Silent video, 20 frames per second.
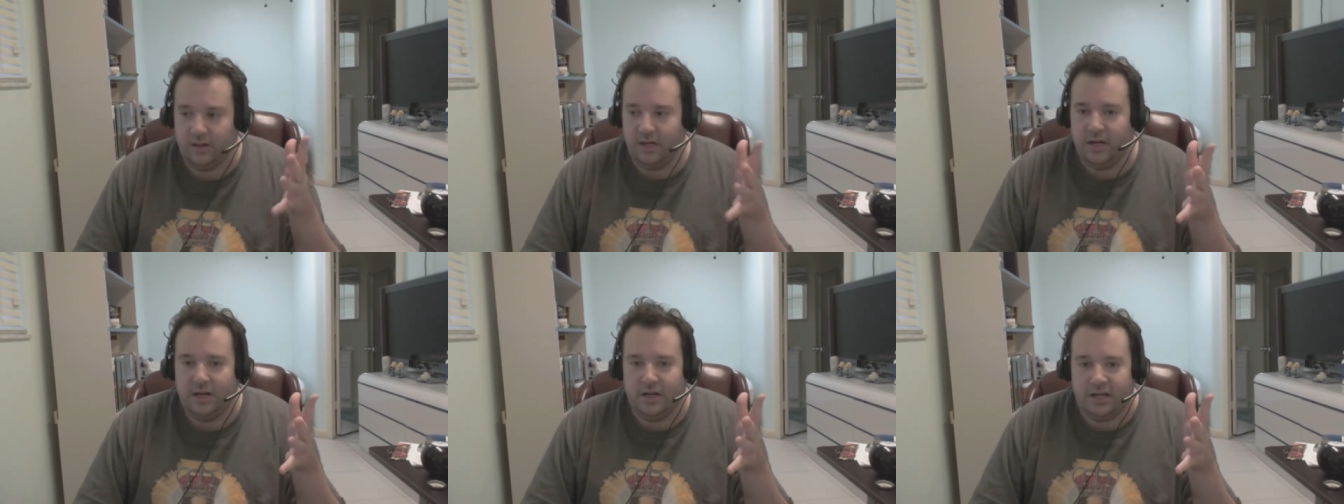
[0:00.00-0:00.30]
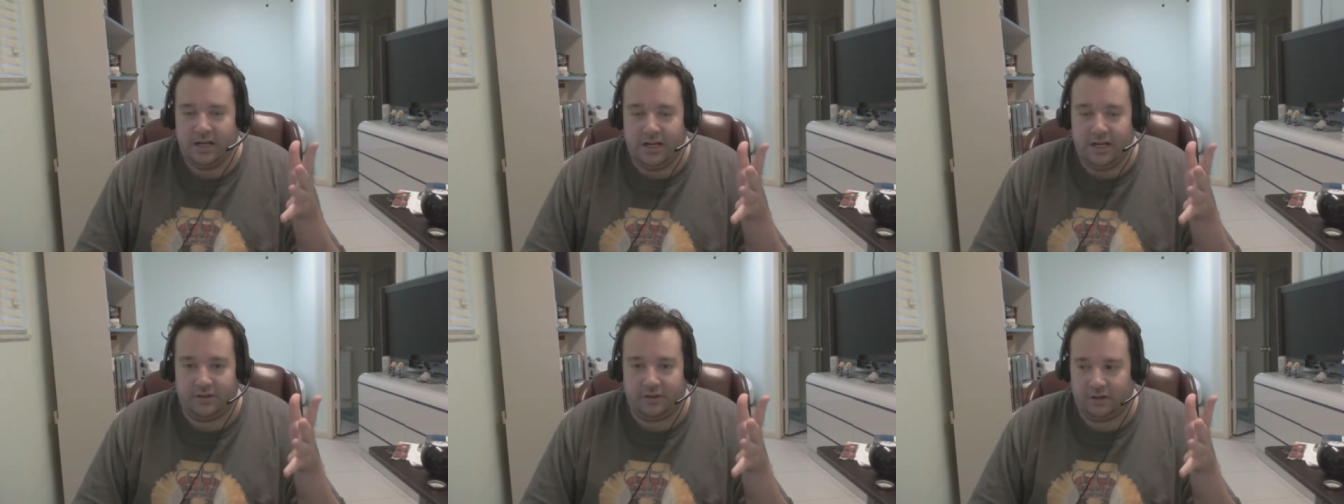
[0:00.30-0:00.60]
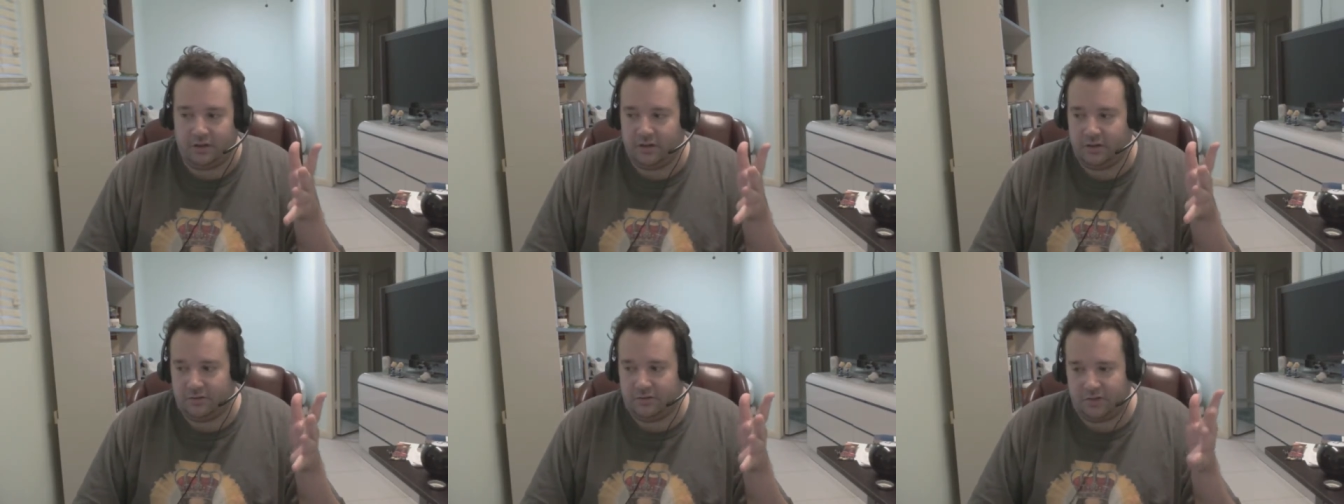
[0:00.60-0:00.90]

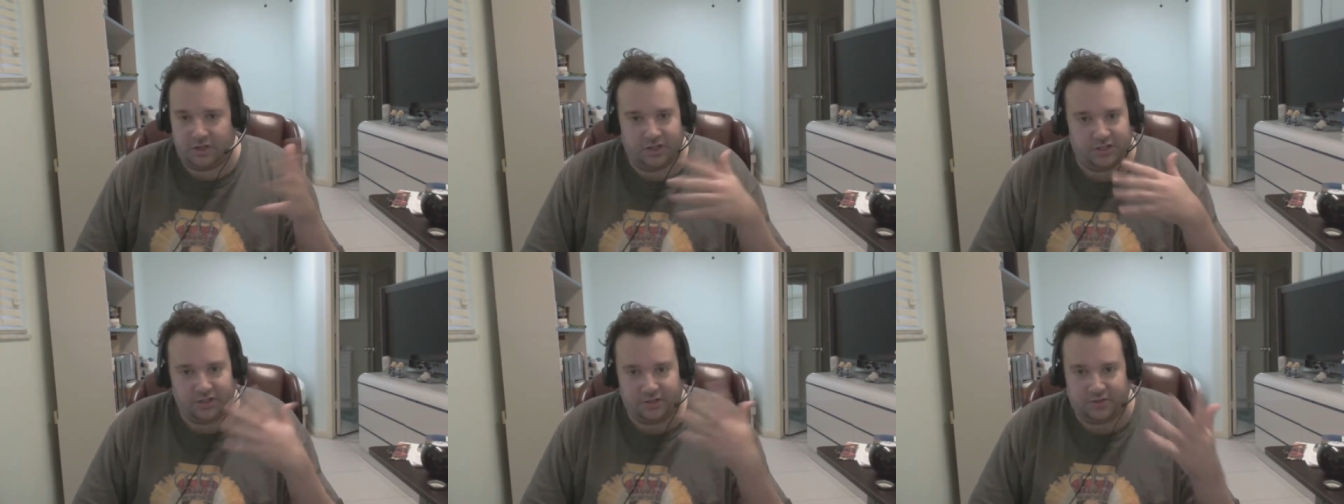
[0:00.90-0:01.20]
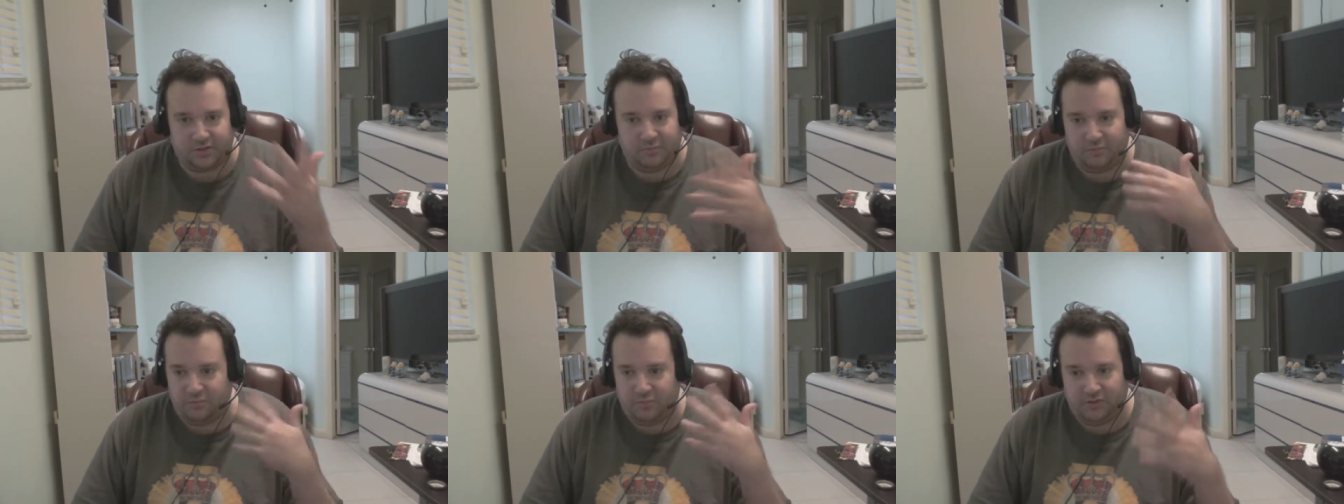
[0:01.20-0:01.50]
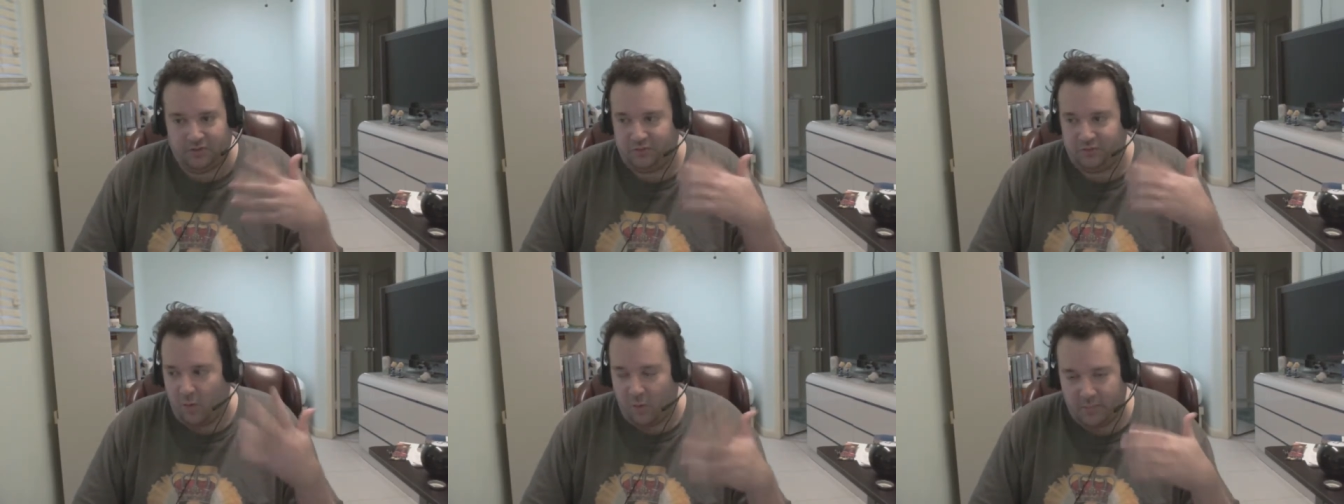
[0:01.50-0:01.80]
either just
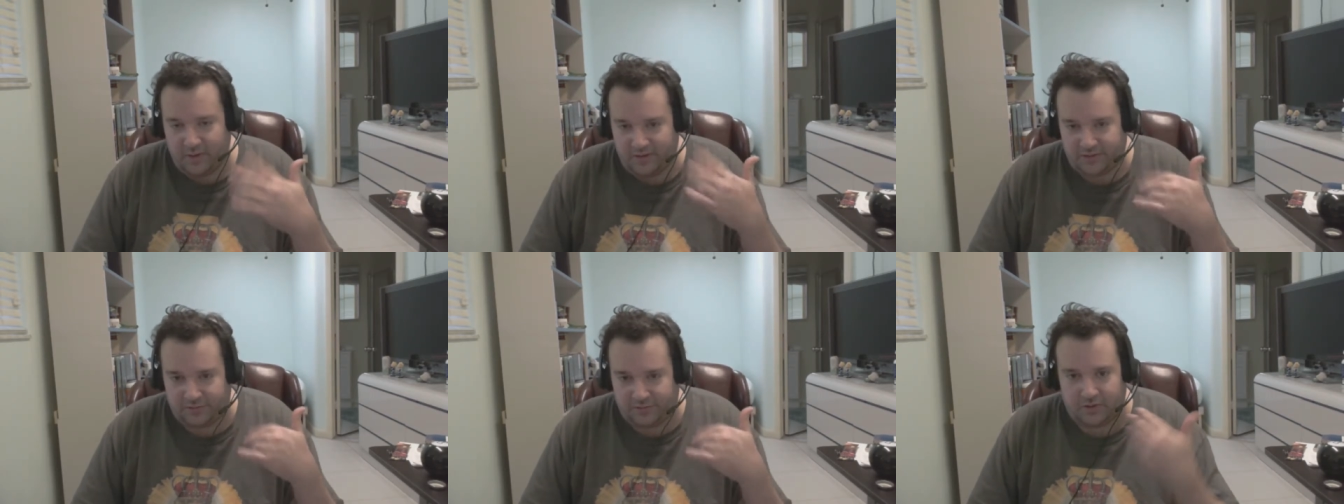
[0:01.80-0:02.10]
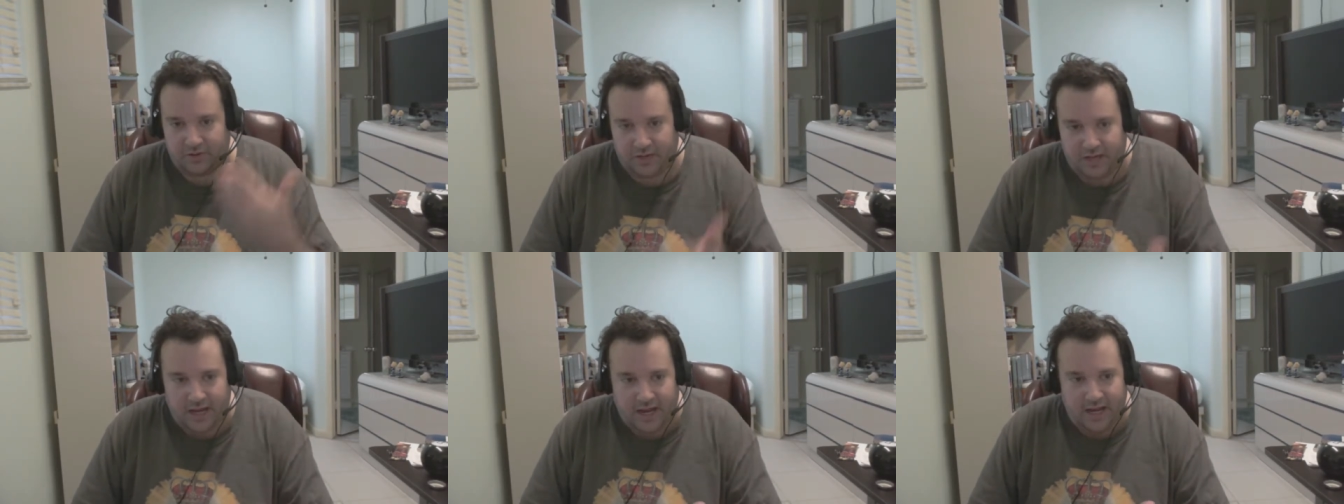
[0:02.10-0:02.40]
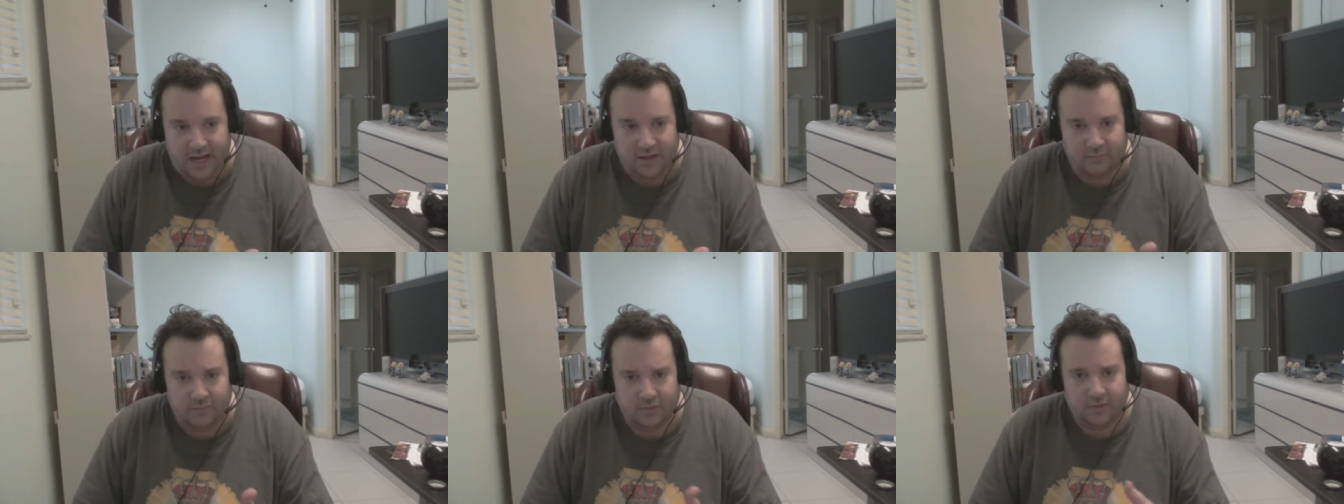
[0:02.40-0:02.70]
performance for the
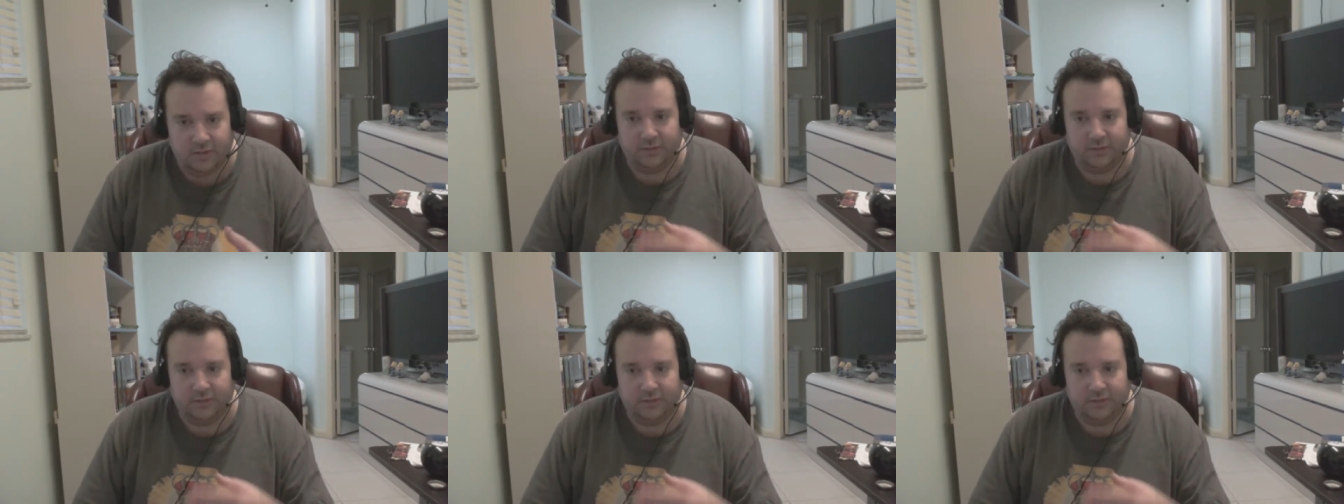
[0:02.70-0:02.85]
game